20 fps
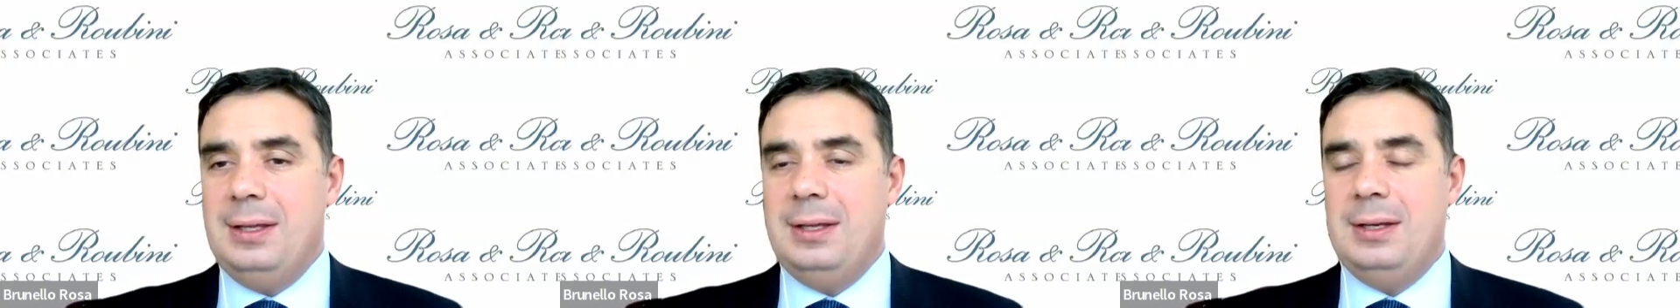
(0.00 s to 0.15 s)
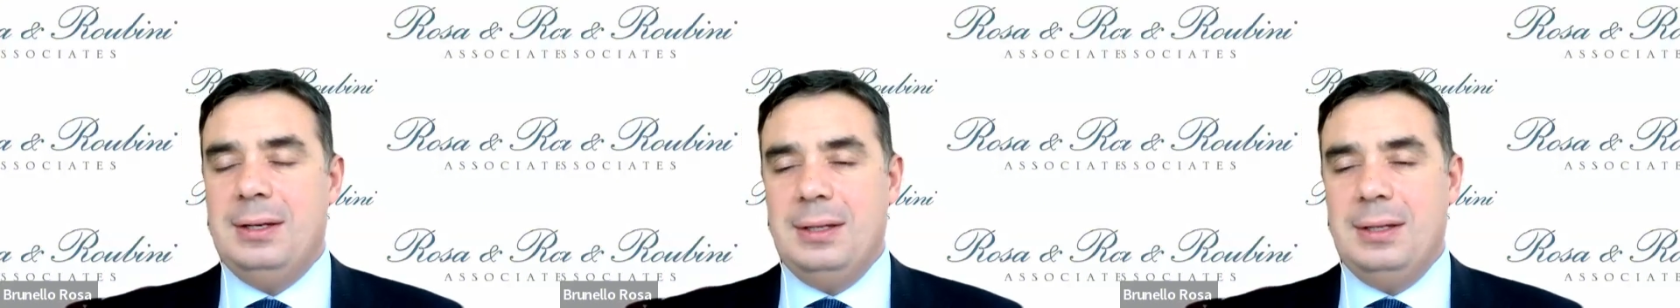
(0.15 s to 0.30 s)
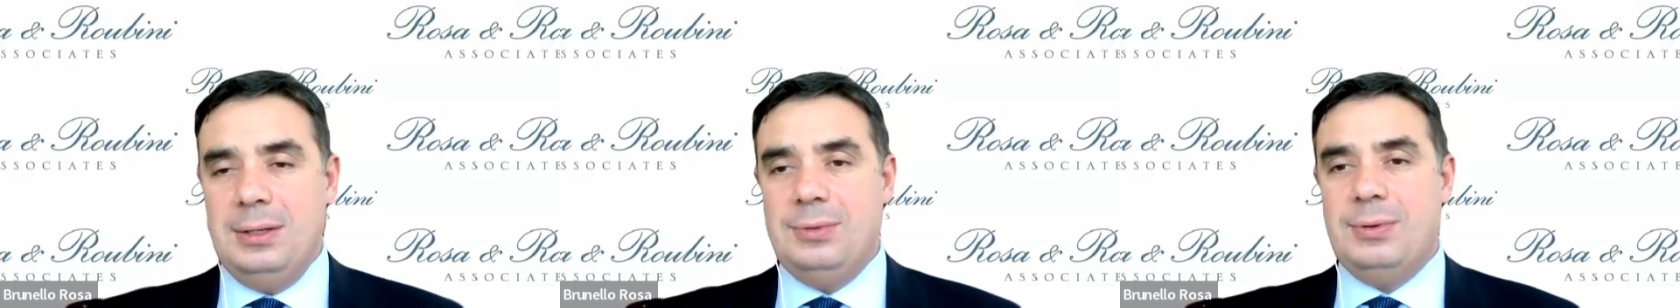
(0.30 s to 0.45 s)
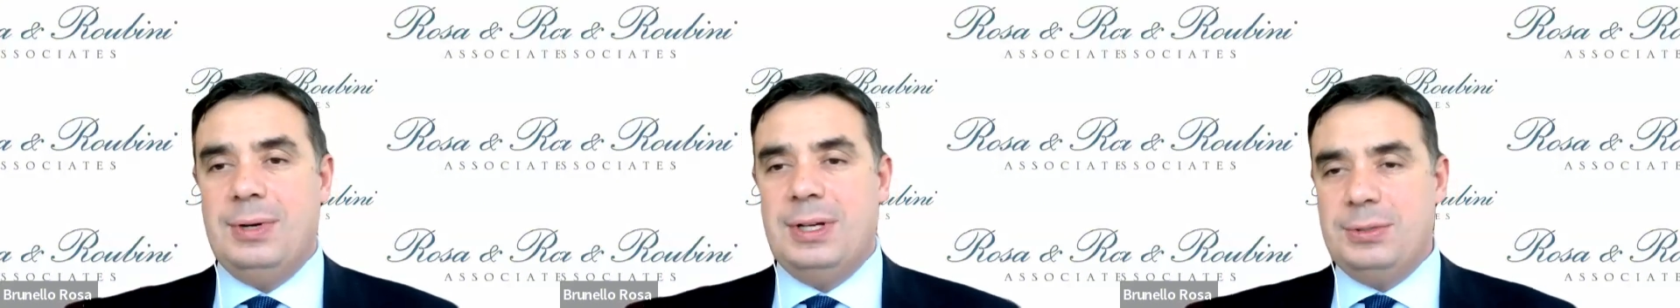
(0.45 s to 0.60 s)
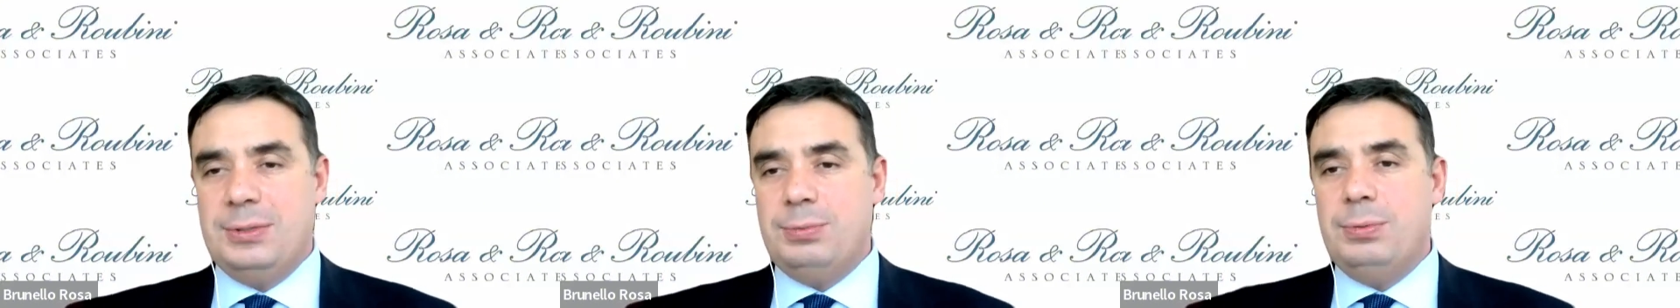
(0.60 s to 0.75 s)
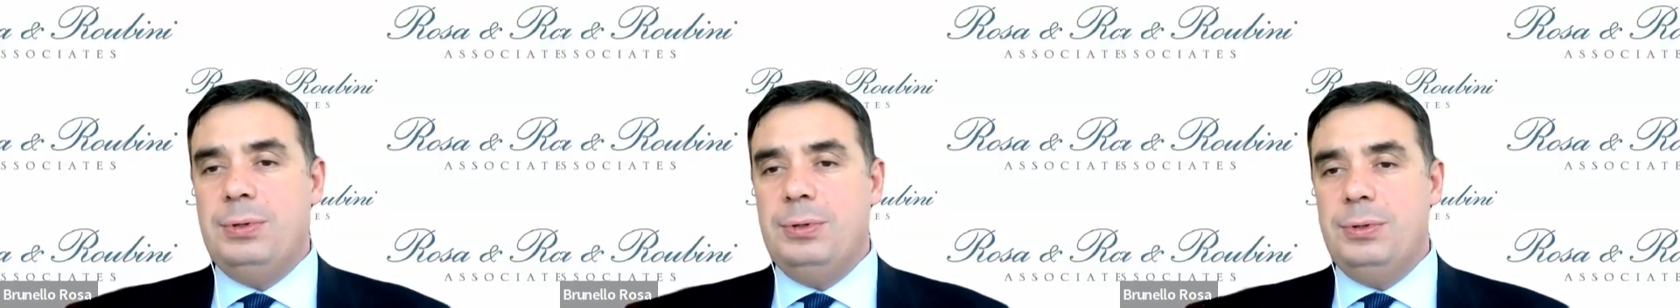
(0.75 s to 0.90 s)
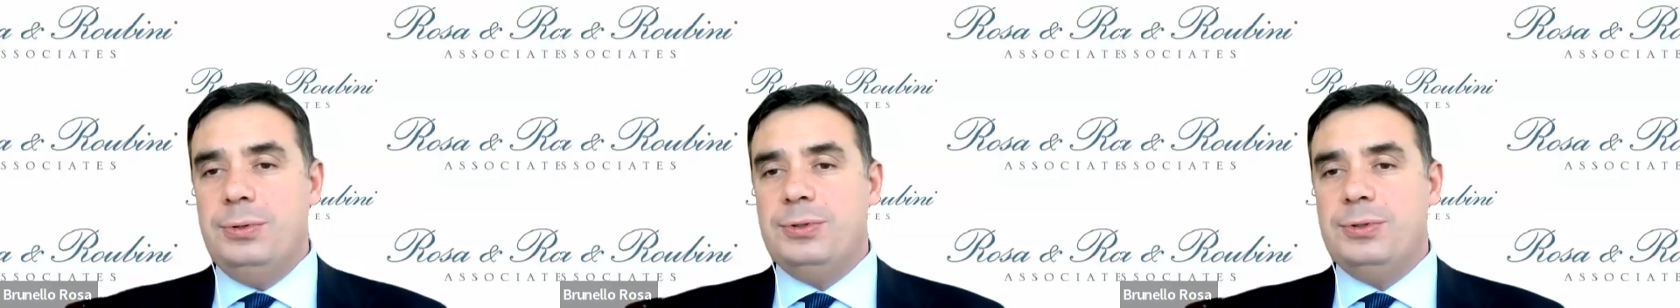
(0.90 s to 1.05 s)
and I think the
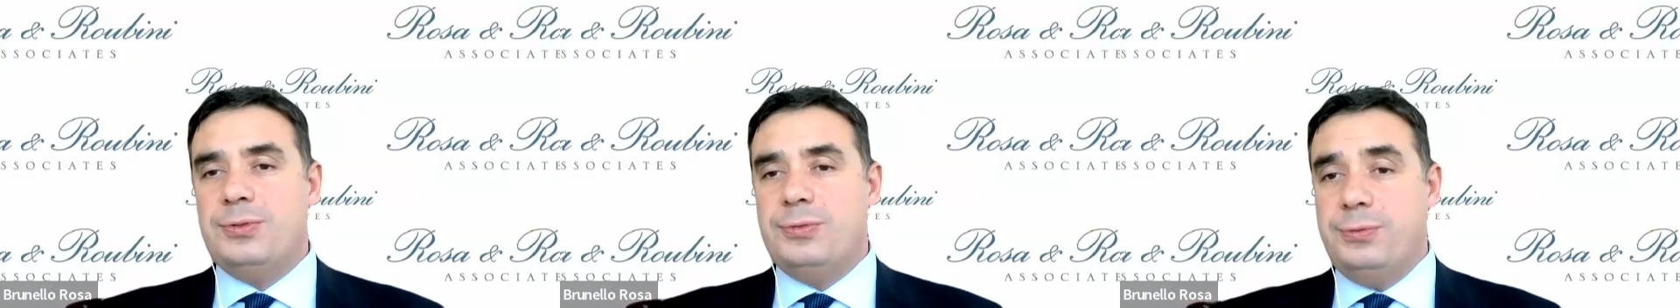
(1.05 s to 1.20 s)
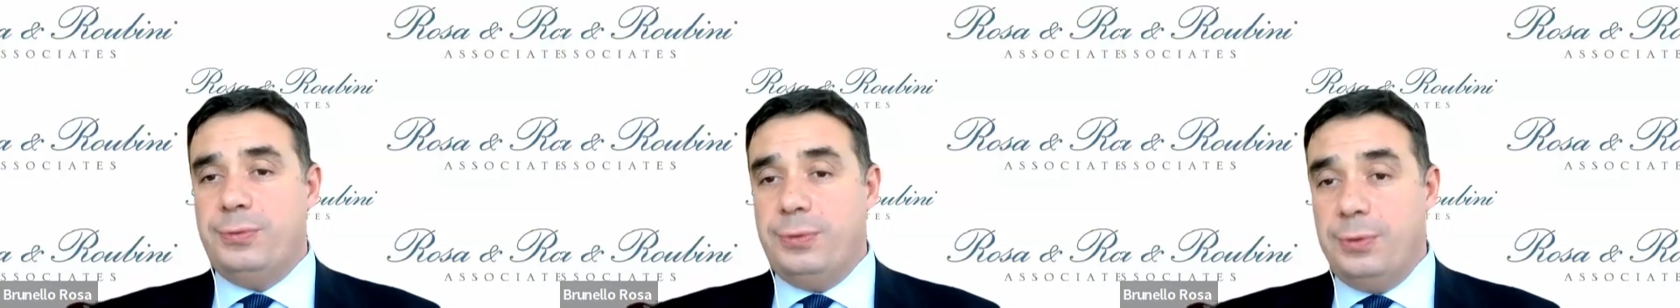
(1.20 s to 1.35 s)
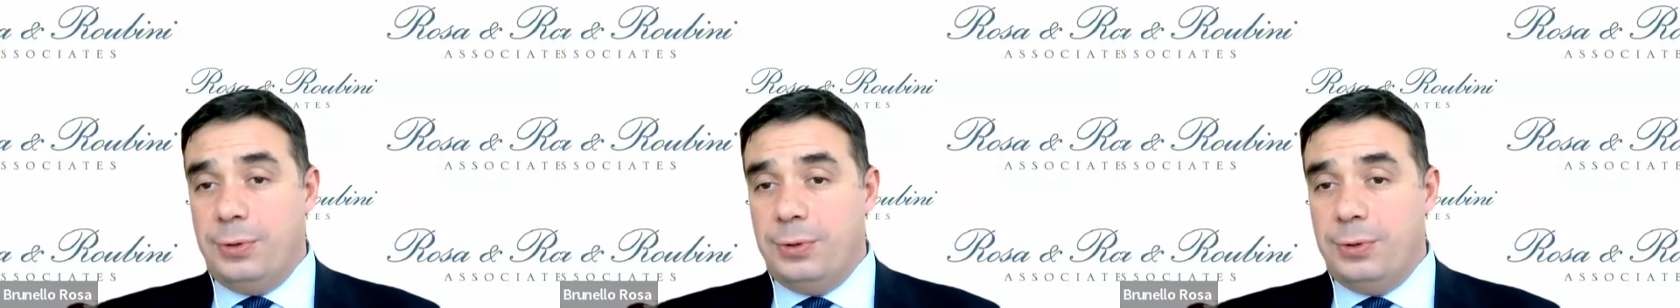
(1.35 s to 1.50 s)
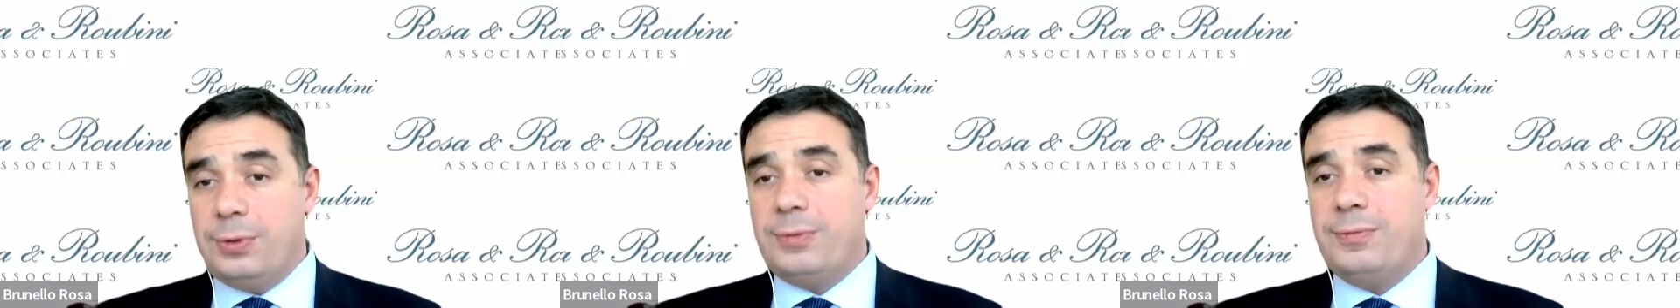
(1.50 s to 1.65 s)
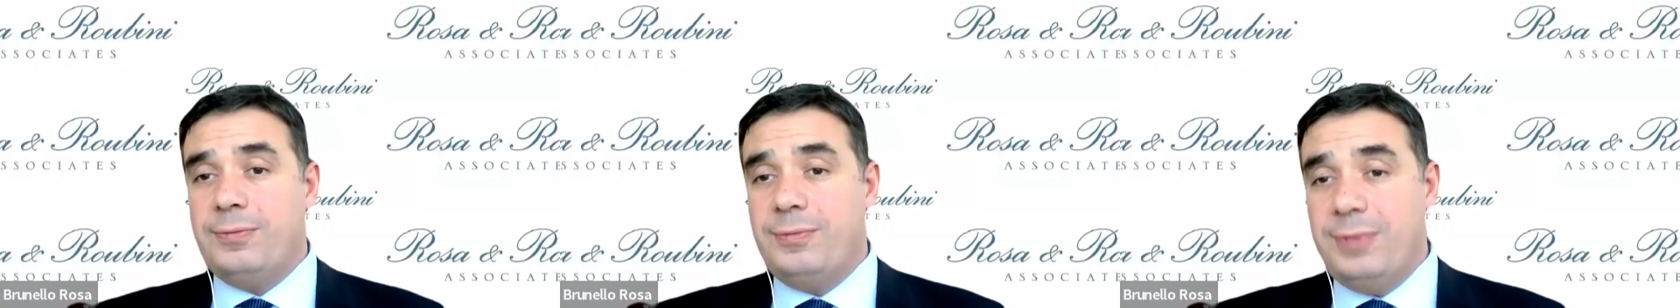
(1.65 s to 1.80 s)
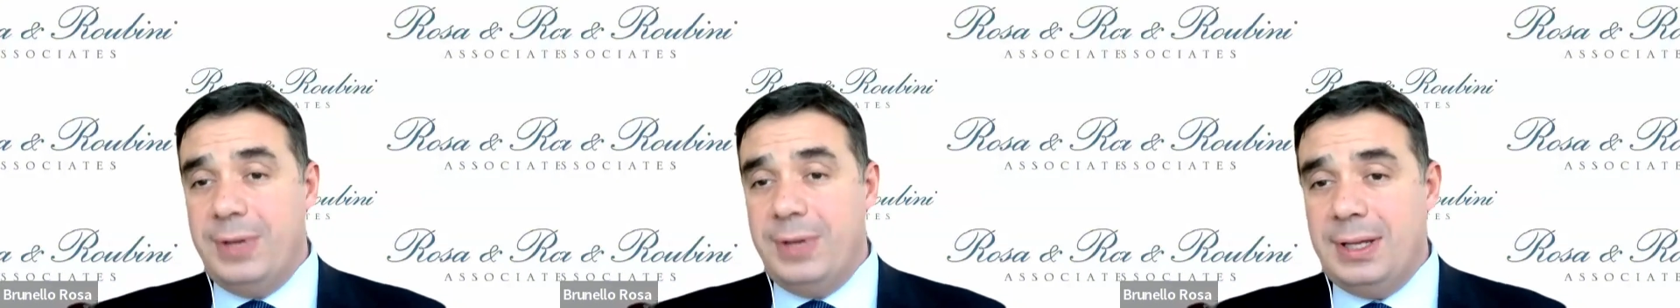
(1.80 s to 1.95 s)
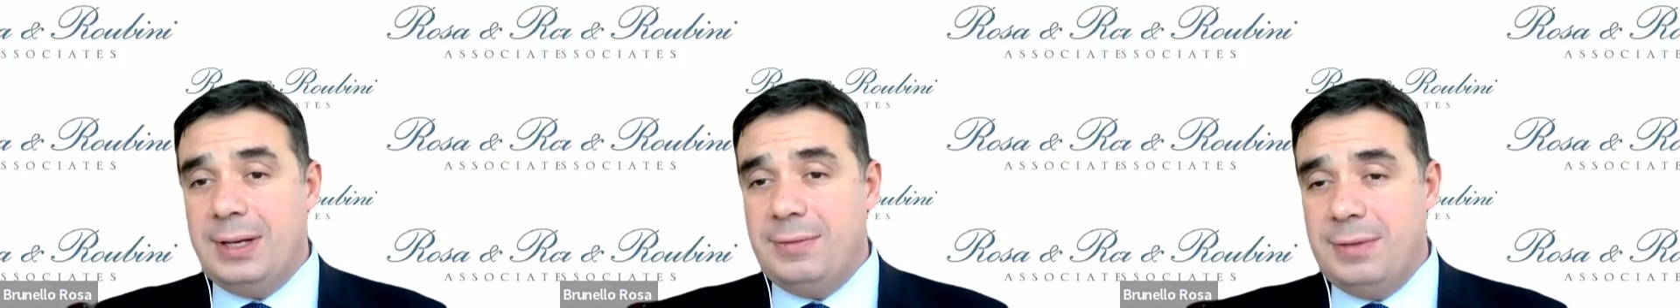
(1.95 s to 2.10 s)
US will lose 4
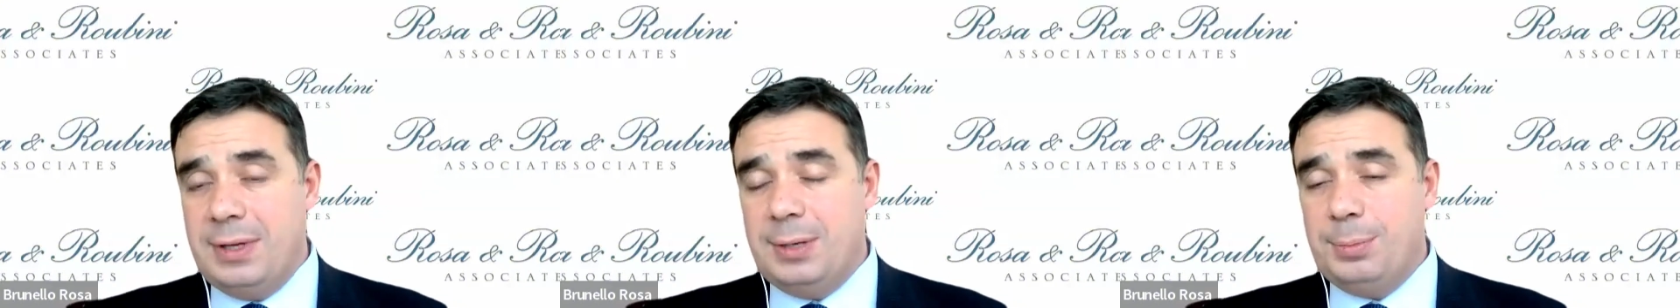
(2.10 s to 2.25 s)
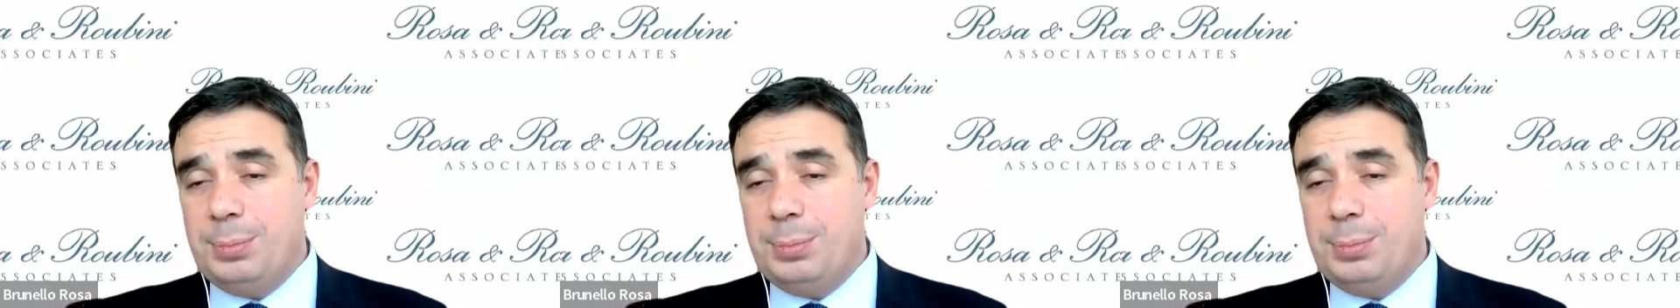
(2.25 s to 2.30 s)
very,